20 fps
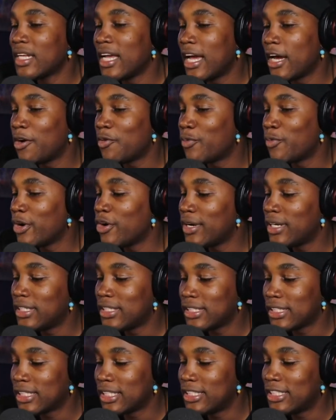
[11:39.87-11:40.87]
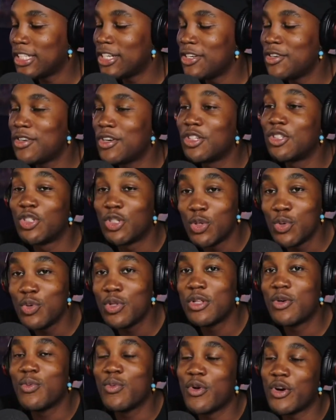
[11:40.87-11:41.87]
And we're going to just continue to
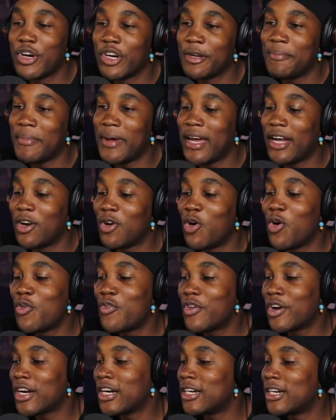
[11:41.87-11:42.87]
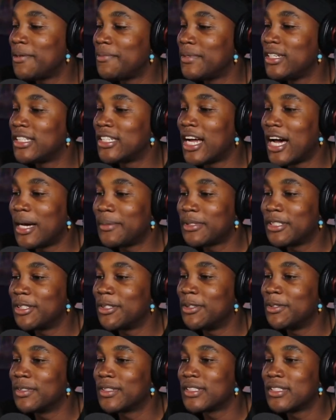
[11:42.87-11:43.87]
do the work, man, overcome these
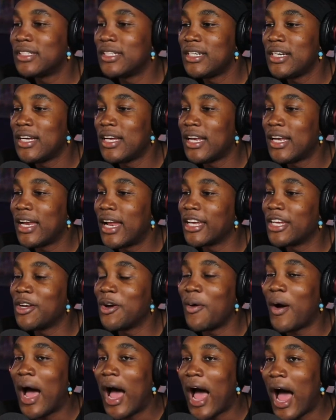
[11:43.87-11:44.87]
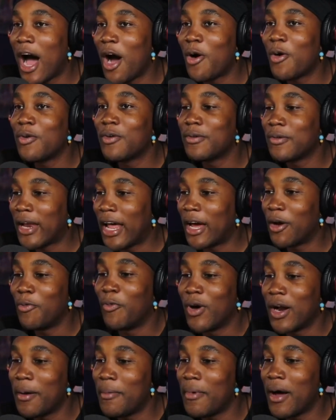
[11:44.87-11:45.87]
obstacles. Like, yo, how, like,
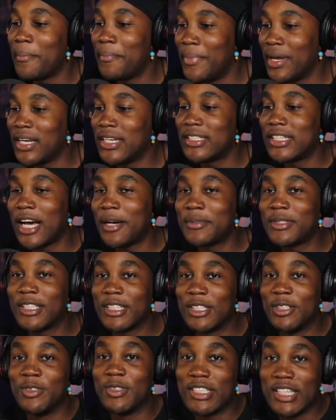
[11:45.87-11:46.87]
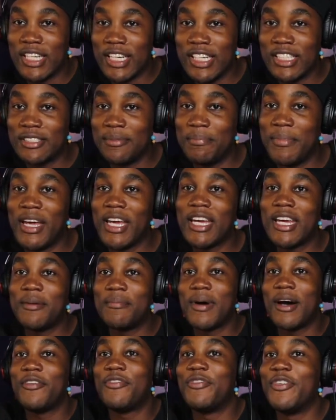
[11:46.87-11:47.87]
one of my biggest obstacles is making
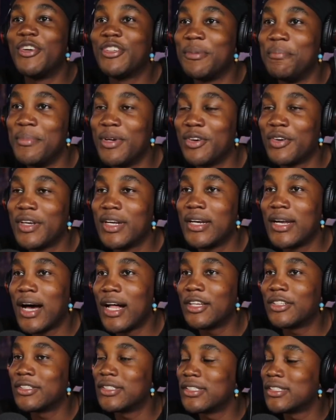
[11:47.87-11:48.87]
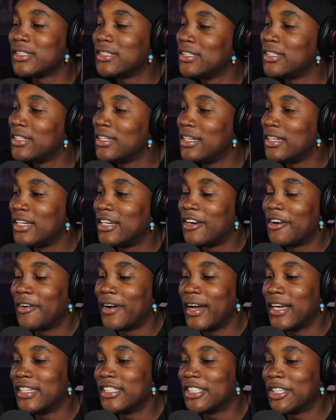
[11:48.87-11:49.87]
my first million dollars,
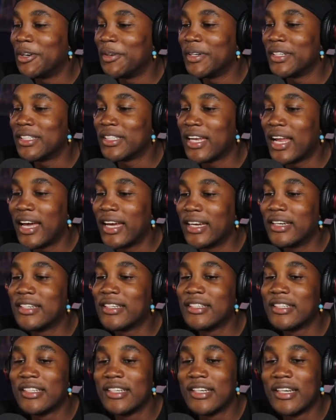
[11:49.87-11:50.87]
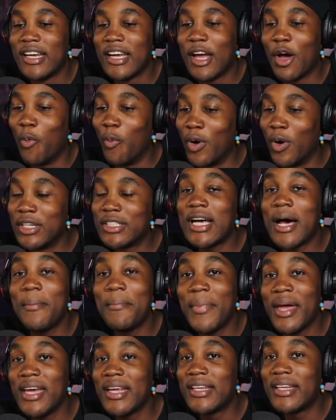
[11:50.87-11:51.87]
right? So it's like, once I
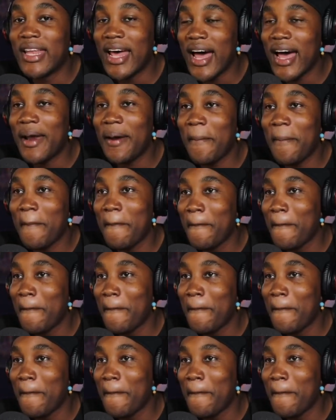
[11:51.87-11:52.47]
make that,